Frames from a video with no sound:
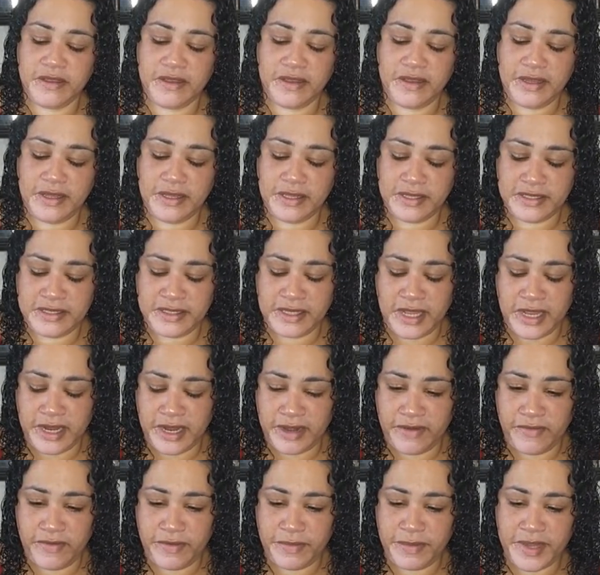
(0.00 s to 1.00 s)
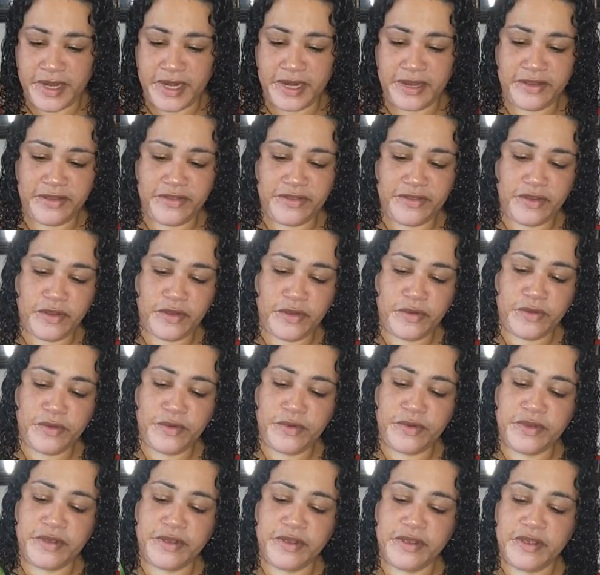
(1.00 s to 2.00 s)
because not everybody's so
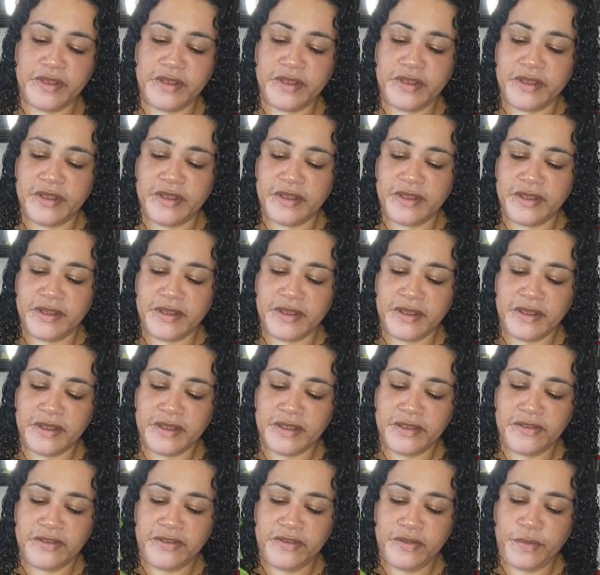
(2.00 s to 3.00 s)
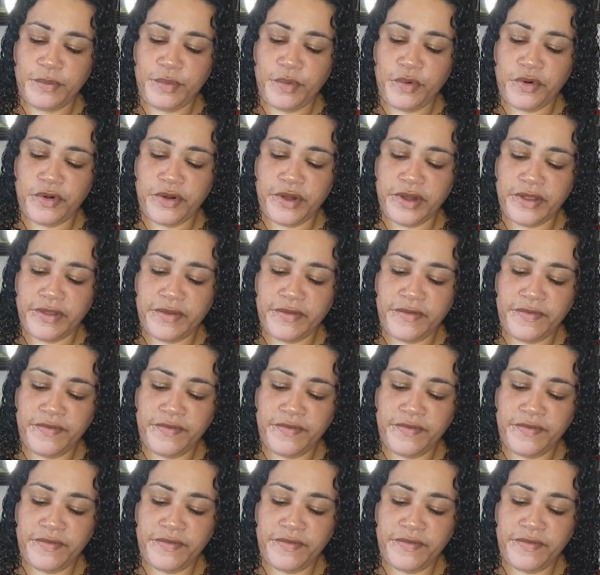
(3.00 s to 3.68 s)
supportive.